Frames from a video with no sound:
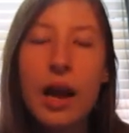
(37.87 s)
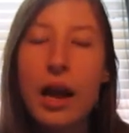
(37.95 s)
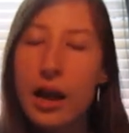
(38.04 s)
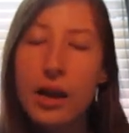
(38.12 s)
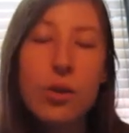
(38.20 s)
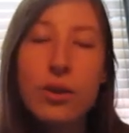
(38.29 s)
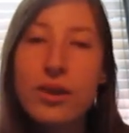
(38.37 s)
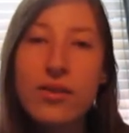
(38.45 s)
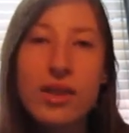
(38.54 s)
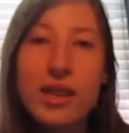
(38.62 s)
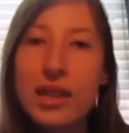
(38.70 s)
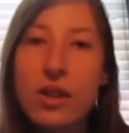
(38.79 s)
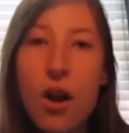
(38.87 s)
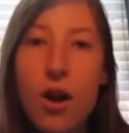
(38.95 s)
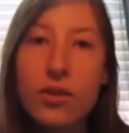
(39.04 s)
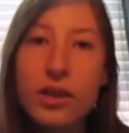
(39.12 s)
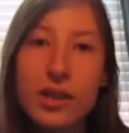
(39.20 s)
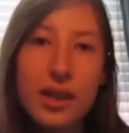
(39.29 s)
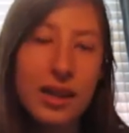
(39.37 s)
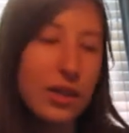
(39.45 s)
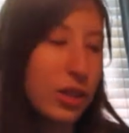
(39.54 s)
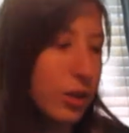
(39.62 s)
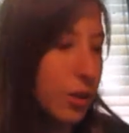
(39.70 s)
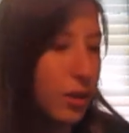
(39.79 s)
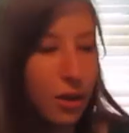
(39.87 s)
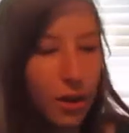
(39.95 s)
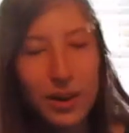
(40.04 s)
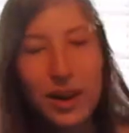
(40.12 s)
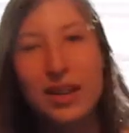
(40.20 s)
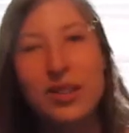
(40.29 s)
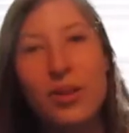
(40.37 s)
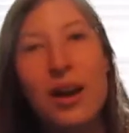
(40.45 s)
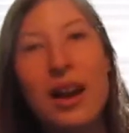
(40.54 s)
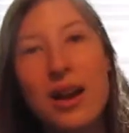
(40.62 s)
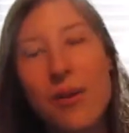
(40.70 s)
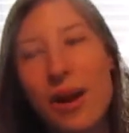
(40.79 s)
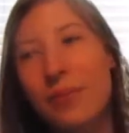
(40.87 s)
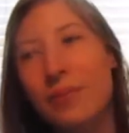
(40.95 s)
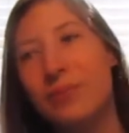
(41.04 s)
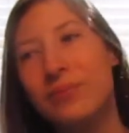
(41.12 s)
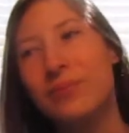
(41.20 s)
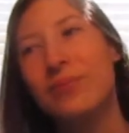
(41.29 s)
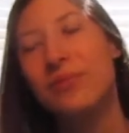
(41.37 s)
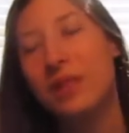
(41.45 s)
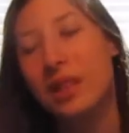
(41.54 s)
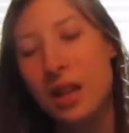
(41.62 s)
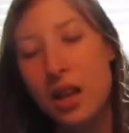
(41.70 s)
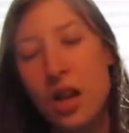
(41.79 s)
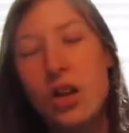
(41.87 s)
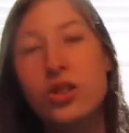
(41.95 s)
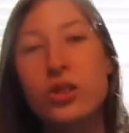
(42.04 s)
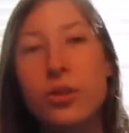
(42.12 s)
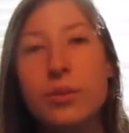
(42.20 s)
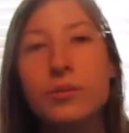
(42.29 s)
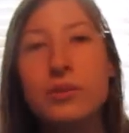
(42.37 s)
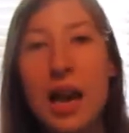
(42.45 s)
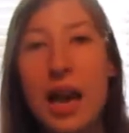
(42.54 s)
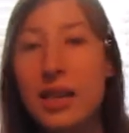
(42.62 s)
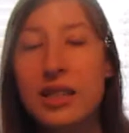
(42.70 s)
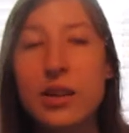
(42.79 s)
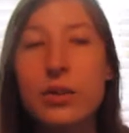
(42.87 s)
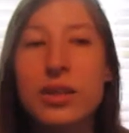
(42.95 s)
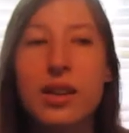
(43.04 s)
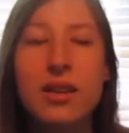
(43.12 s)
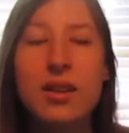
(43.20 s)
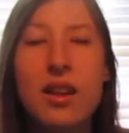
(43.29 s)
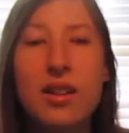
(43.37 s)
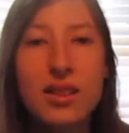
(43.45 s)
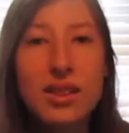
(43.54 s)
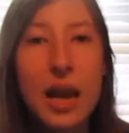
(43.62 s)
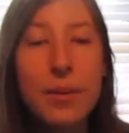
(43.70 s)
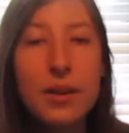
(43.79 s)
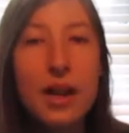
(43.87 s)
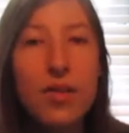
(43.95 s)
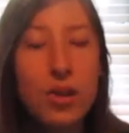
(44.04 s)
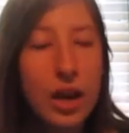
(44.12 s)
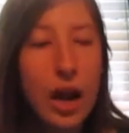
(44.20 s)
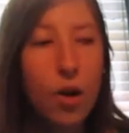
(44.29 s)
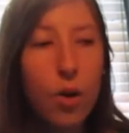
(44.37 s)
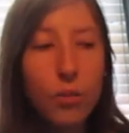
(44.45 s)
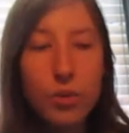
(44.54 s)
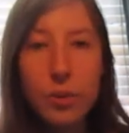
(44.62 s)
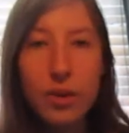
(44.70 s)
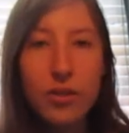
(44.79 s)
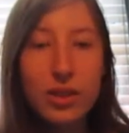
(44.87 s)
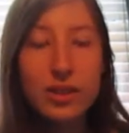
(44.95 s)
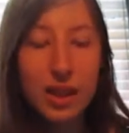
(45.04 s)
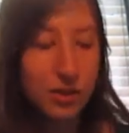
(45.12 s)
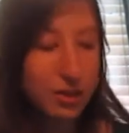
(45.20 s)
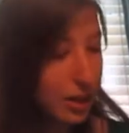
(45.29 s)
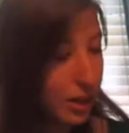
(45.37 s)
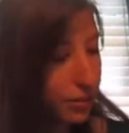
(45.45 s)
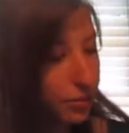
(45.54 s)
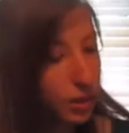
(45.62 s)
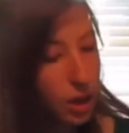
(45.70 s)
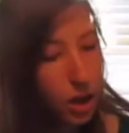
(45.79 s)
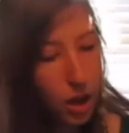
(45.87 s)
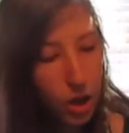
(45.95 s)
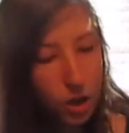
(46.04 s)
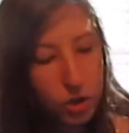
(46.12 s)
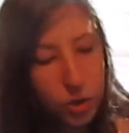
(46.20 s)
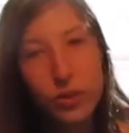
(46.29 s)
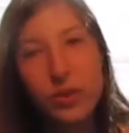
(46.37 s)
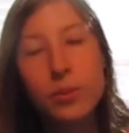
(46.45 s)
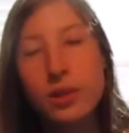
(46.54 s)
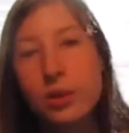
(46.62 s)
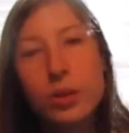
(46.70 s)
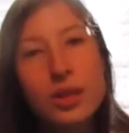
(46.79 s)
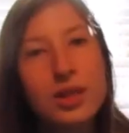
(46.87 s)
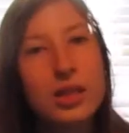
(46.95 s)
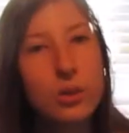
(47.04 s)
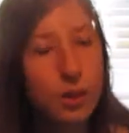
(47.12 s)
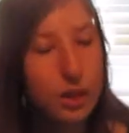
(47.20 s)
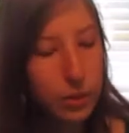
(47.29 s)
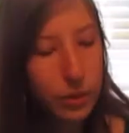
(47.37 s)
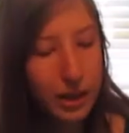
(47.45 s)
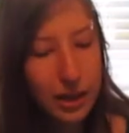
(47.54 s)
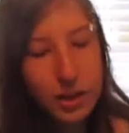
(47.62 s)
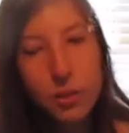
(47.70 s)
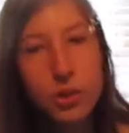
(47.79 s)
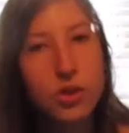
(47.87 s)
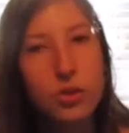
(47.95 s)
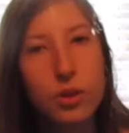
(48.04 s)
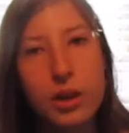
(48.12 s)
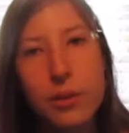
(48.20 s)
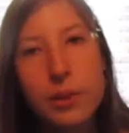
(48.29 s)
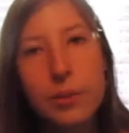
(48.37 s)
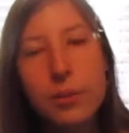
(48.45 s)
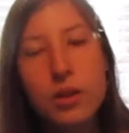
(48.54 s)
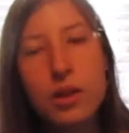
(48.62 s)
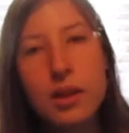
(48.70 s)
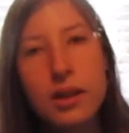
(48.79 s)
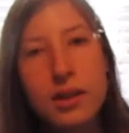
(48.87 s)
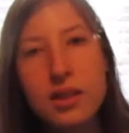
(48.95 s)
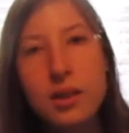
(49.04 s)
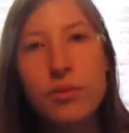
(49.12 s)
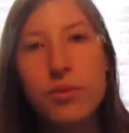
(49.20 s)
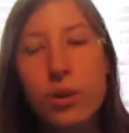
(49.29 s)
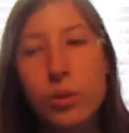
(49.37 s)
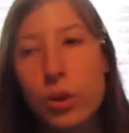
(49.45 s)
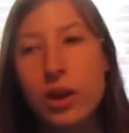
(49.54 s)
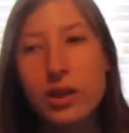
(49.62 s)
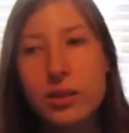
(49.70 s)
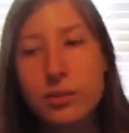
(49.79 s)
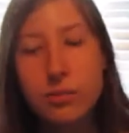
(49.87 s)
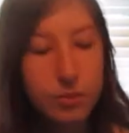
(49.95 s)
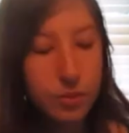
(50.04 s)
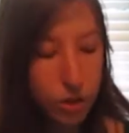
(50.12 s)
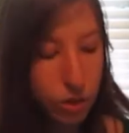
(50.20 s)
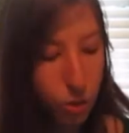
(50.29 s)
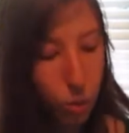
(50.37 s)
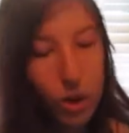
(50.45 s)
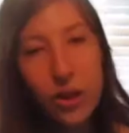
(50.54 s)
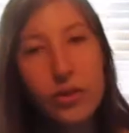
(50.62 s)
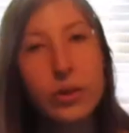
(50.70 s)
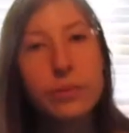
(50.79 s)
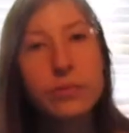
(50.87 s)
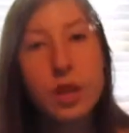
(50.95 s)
I don't even need coffee, like, dude. Okay, so, anyway. So, as I was saying, this happened after I got home from my friend's house, and so we've been doing this thing where, like, we text a bunch of random people, like, except friend requests, whatever.